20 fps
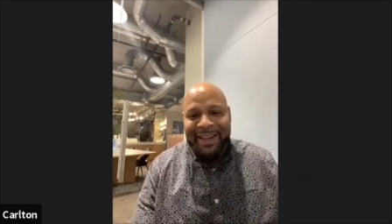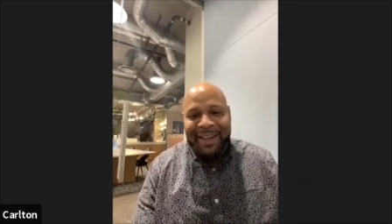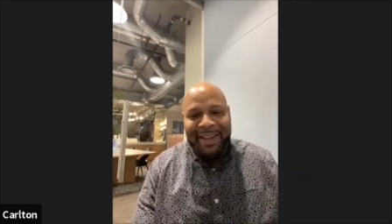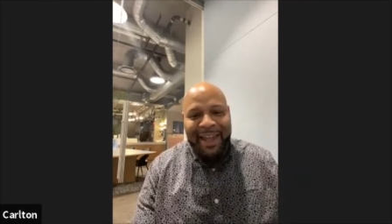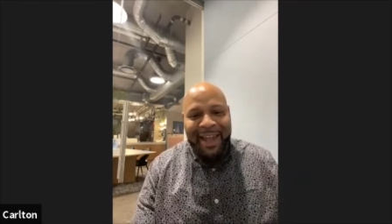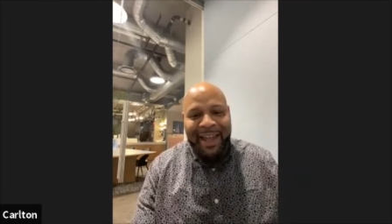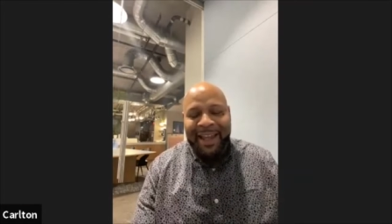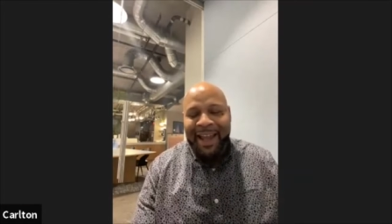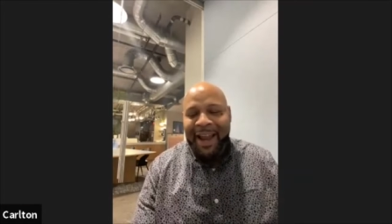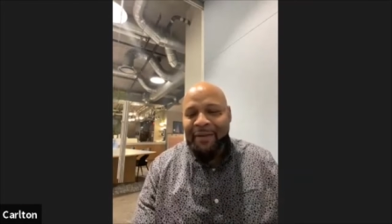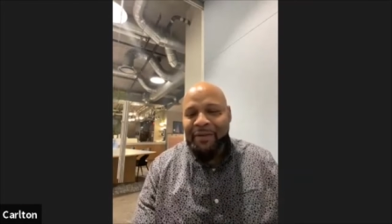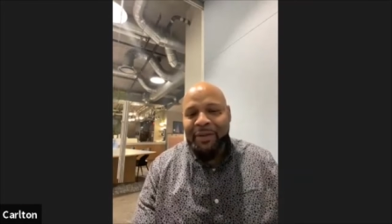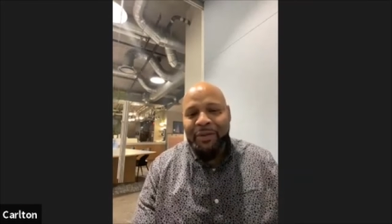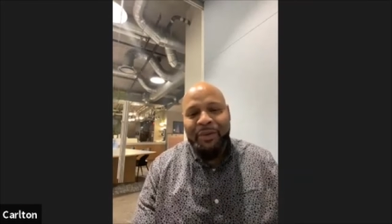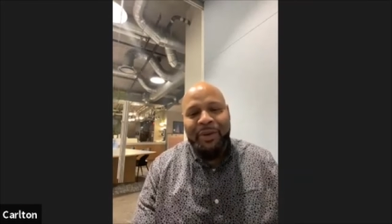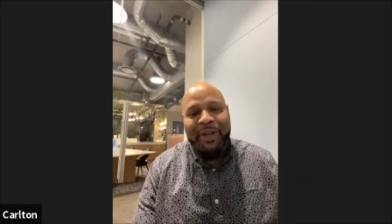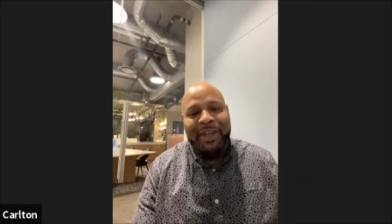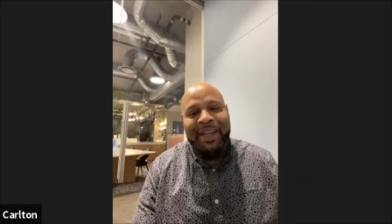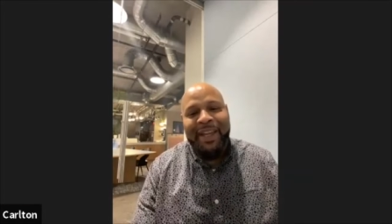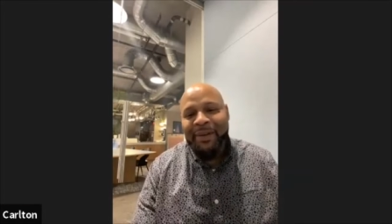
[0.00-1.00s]
like every
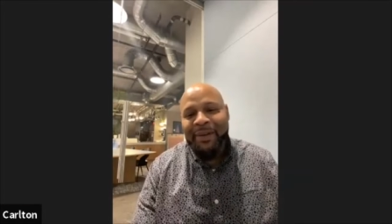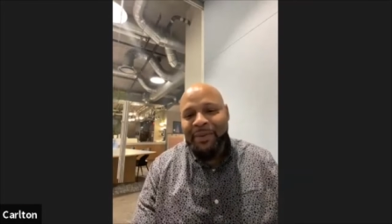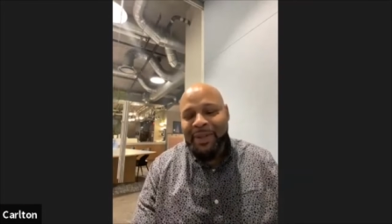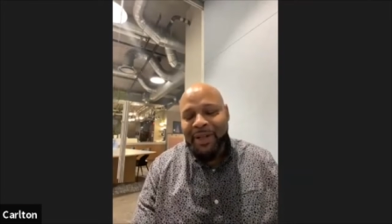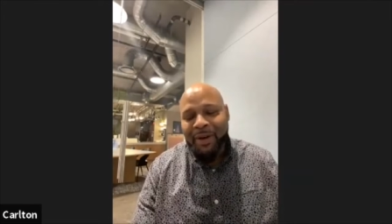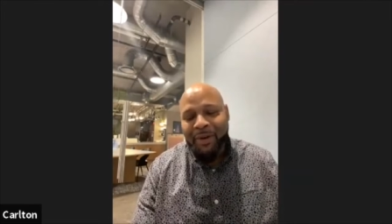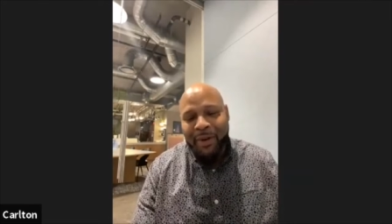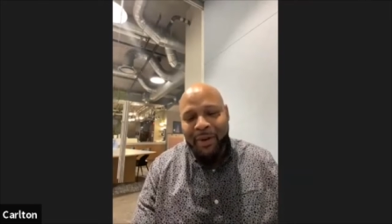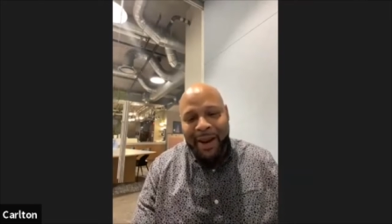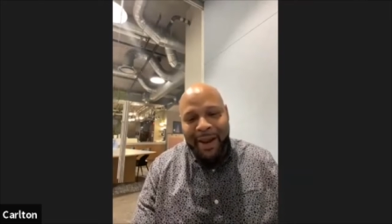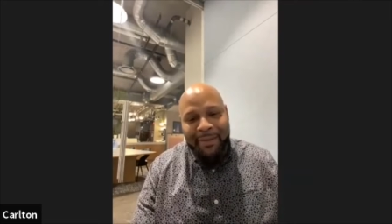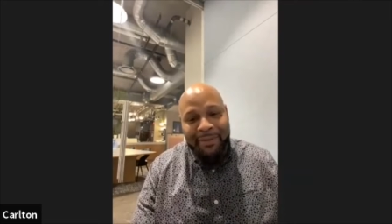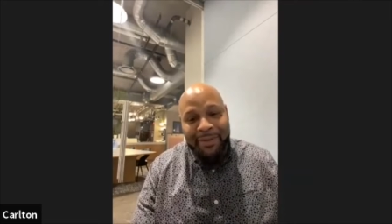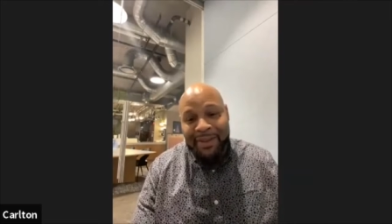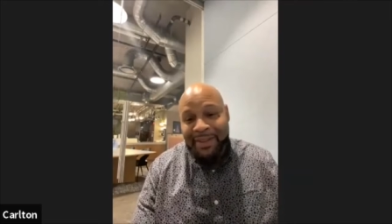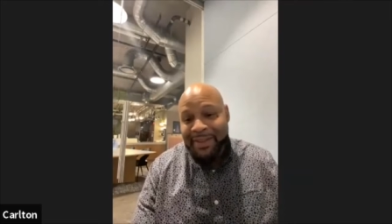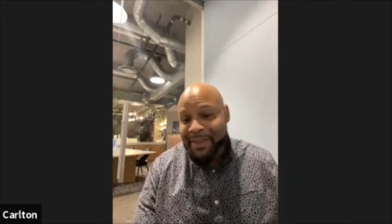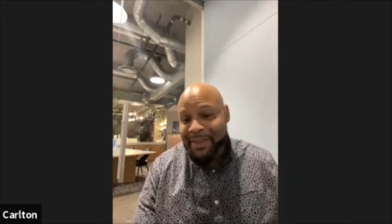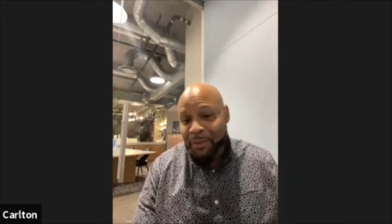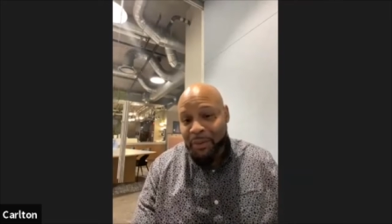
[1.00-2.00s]
weekend crab
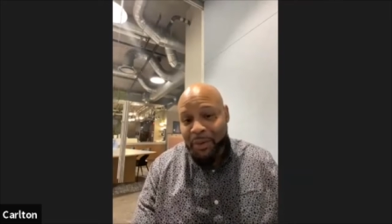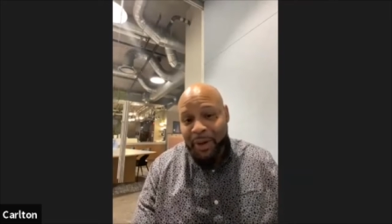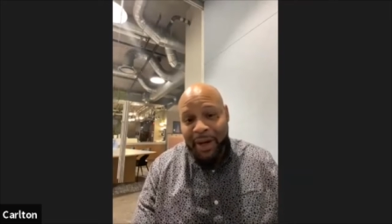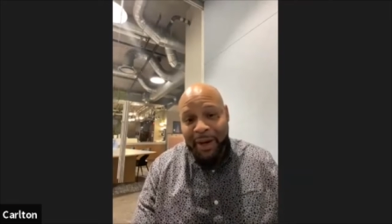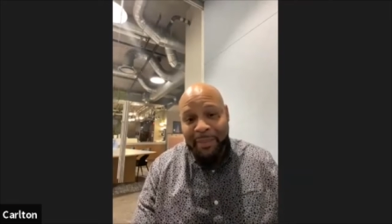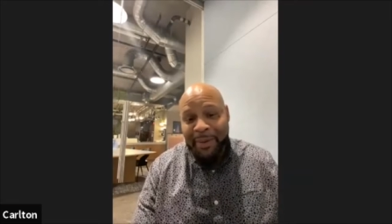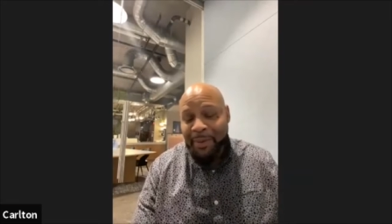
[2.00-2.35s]
feast somewhere.